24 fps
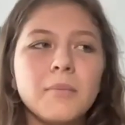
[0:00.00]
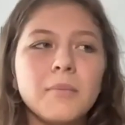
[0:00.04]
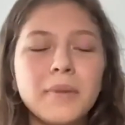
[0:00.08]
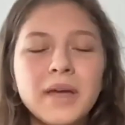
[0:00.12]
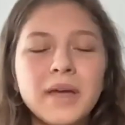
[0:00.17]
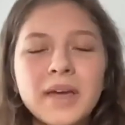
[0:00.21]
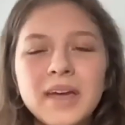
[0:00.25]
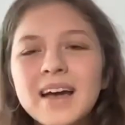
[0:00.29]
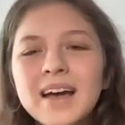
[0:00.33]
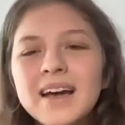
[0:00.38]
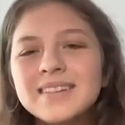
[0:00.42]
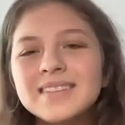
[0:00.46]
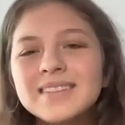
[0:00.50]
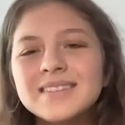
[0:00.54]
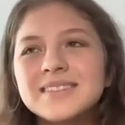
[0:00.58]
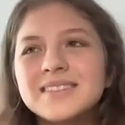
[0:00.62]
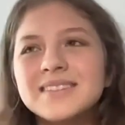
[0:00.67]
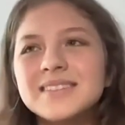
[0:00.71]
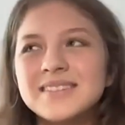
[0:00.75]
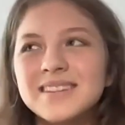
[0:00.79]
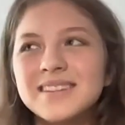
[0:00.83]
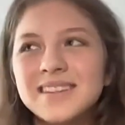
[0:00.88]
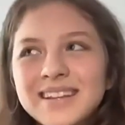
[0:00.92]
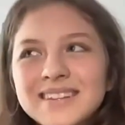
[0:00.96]
Me and
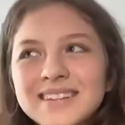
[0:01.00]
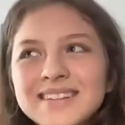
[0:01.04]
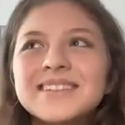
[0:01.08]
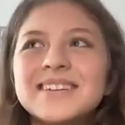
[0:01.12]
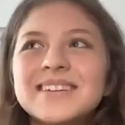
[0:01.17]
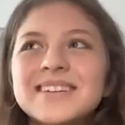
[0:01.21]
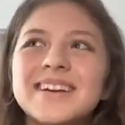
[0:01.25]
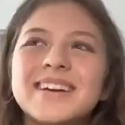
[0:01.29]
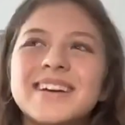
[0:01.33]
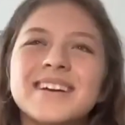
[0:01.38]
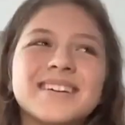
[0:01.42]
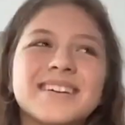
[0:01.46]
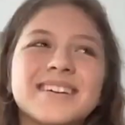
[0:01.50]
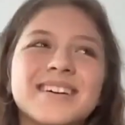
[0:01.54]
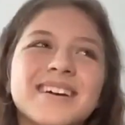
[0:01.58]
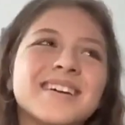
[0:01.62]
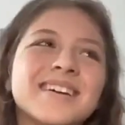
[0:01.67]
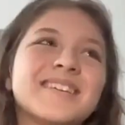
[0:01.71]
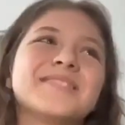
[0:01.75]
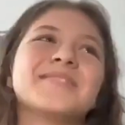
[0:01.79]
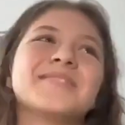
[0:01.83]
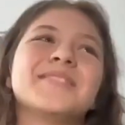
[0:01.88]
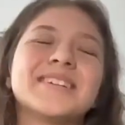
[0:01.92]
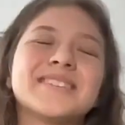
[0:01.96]
this little
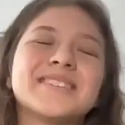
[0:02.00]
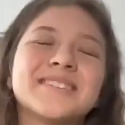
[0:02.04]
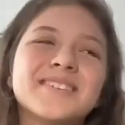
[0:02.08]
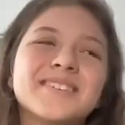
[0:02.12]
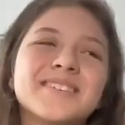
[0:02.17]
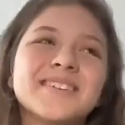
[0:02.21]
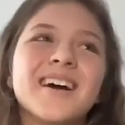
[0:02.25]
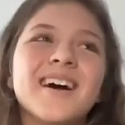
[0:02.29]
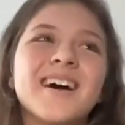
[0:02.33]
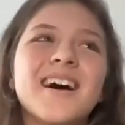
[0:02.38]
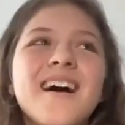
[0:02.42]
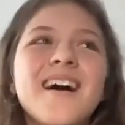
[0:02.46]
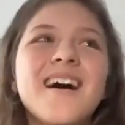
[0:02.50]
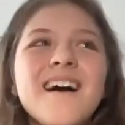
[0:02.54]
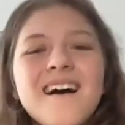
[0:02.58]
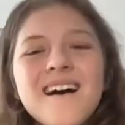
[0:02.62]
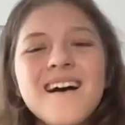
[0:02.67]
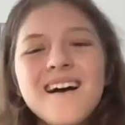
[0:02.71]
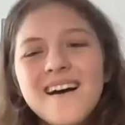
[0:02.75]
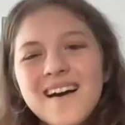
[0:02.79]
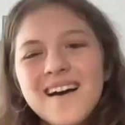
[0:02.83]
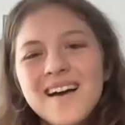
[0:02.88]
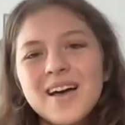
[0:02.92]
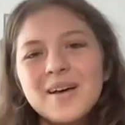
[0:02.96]
girl, Wiktoria,
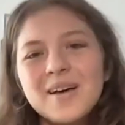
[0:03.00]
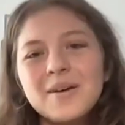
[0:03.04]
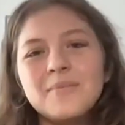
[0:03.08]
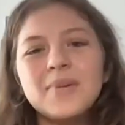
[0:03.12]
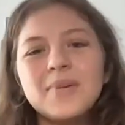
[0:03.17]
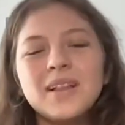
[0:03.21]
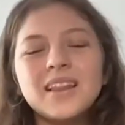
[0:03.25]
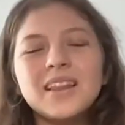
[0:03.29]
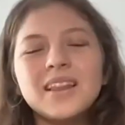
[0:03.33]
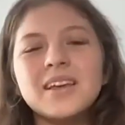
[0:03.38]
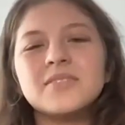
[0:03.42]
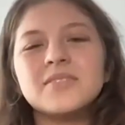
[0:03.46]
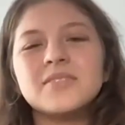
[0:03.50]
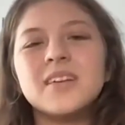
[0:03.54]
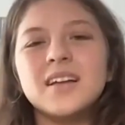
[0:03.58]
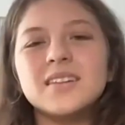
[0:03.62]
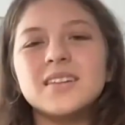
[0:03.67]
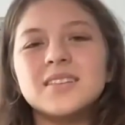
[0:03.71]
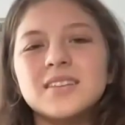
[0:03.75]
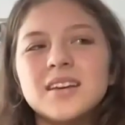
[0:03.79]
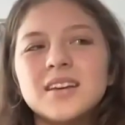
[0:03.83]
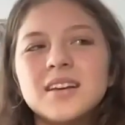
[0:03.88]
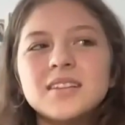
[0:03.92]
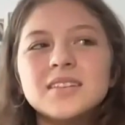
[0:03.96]
believe
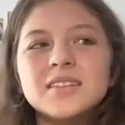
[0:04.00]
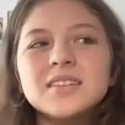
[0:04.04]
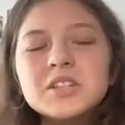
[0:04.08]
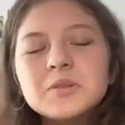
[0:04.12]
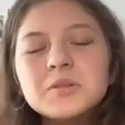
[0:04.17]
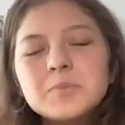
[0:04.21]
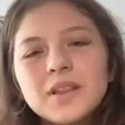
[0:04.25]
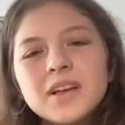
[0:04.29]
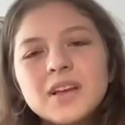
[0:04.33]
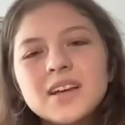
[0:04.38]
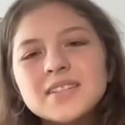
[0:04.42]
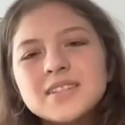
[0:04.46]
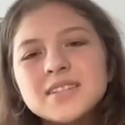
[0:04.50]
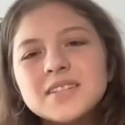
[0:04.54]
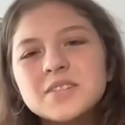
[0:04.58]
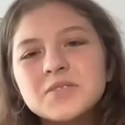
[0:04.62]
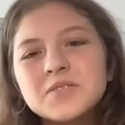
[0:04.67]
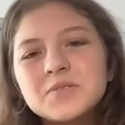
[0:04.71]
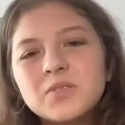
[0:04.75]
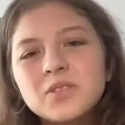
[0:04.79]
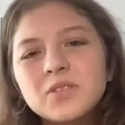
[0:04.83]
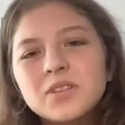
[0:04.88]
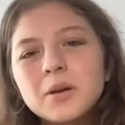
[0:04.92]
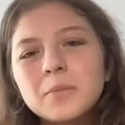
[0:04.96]
that this place
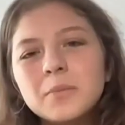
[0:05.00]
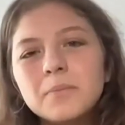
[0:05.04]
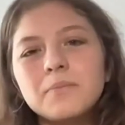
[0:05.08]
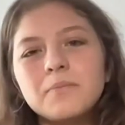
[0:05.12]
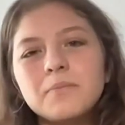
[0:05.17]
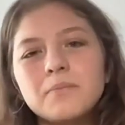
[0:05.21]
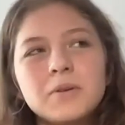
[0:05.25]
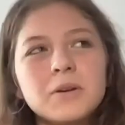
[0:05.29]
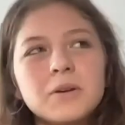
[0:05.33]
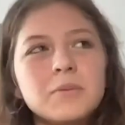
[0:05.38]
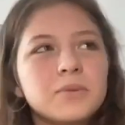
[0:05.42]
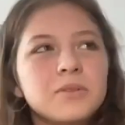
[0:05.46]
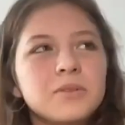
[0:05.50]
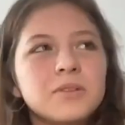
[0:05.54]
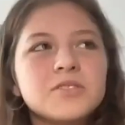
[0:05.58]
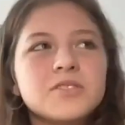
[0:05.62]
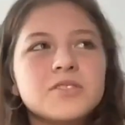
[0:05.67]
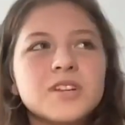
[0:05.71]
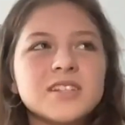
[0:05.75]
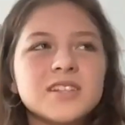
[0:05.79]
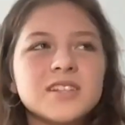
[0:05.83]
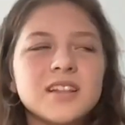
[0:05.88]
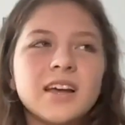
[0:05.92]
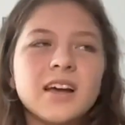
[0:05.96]
is full of people
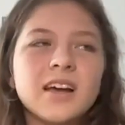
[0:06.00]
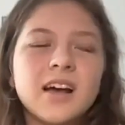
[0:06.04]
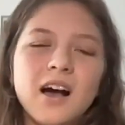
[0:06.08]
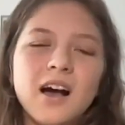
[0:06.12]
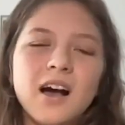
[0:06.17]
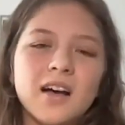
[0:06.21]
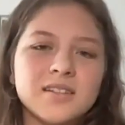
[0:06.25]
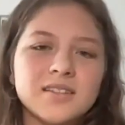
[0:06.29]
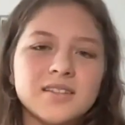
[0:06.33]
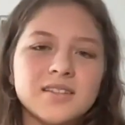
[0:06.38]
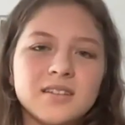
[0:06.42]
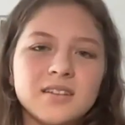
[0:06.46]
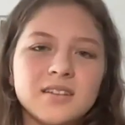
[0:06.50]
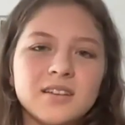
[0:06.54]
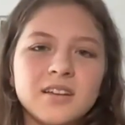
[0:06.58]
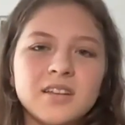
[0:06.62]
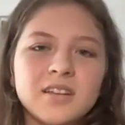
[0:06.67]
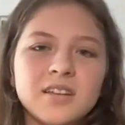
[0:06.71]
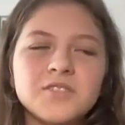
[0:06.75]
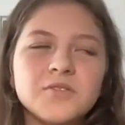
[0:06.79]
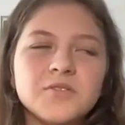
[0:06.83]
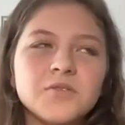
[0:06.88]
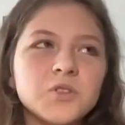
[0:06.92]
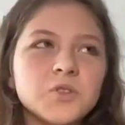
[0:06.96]
just like us,
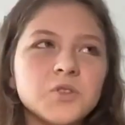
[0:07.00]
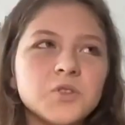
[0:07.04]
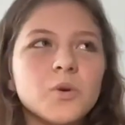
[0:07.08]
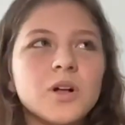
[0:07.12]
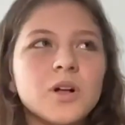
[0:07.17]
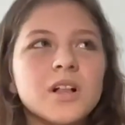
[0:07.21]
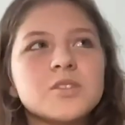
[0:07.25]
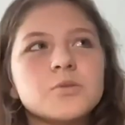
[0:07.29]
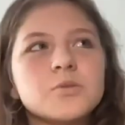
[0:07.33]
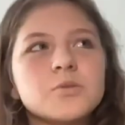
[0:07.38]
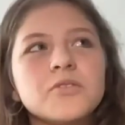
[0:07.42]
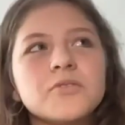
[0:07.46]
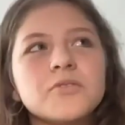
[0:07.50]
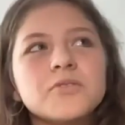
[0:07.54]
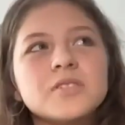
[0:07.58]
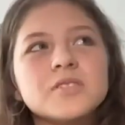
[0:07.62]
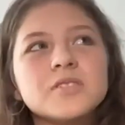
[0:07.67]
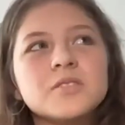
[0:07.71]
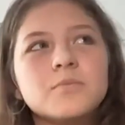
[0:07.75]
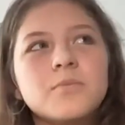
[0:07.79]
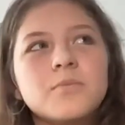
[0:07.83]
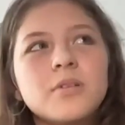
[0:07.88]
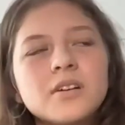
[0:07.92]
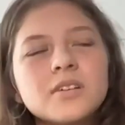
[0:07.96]
individuals with
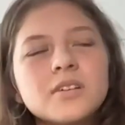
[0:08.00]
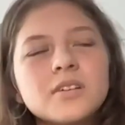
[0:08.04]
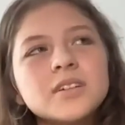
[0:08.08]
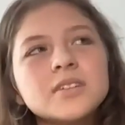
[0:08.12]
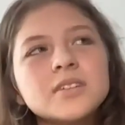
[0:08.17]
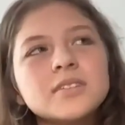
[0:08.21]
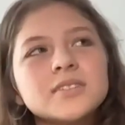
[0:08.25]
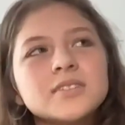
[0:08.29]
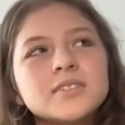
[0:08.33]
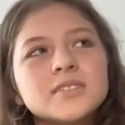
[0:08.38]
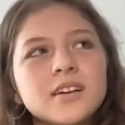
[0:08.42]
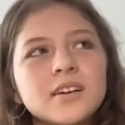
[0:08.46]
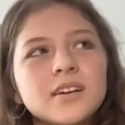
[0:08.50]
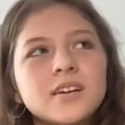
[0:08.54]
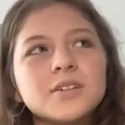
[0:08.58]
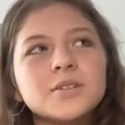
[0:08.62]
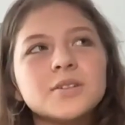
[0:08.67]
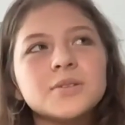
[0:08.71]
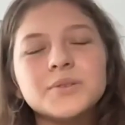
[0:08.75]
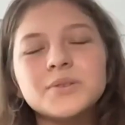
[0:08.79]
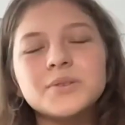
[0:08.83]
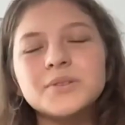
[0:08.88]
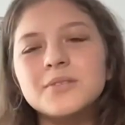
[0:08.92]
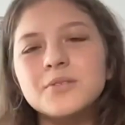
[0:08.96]
this burning
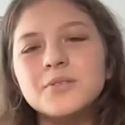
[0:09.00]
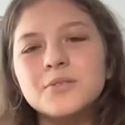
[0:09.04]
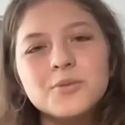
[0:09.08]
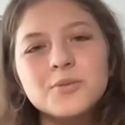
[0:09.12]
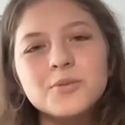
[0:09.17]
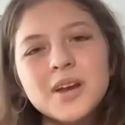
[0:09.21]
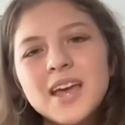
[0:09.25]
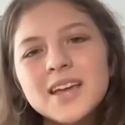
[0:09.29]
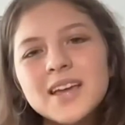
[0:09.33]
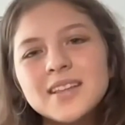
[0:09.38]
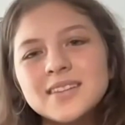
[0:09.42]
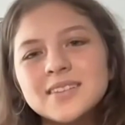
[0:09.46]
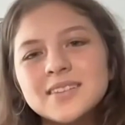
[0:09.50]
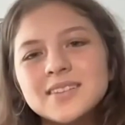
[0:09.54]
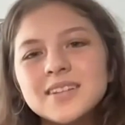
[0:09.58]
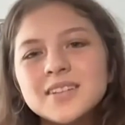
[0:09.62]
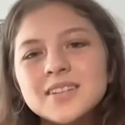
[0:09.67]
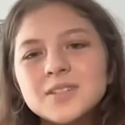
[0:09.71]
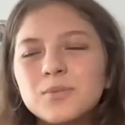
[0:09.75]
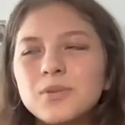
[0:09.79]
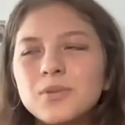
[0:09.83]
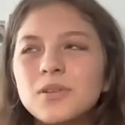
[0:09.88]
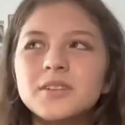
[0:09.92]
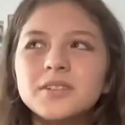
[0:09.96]
desire to create and
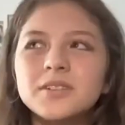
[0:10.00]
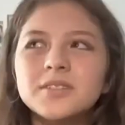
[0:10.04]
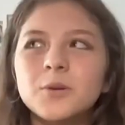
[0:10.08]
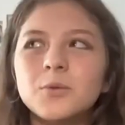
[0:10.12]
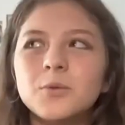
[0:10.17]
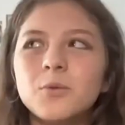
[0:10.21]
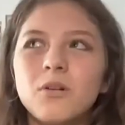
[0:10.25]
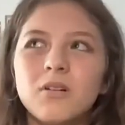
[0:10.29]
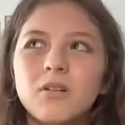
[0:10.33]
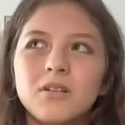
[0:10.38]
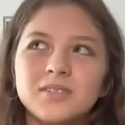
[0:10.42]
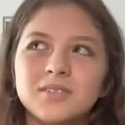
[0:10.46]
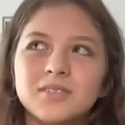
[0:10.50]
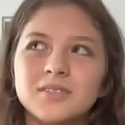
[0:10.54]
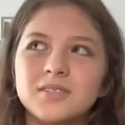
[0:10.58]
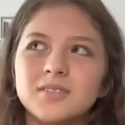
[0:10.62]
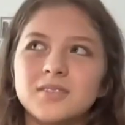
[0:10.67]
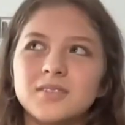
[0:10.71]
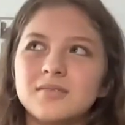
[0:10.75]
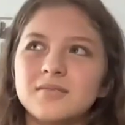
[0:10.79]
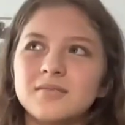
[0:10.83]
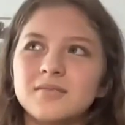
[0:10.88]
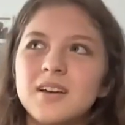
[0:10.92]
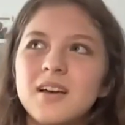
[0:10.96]
explore the
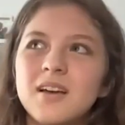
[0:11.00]
world.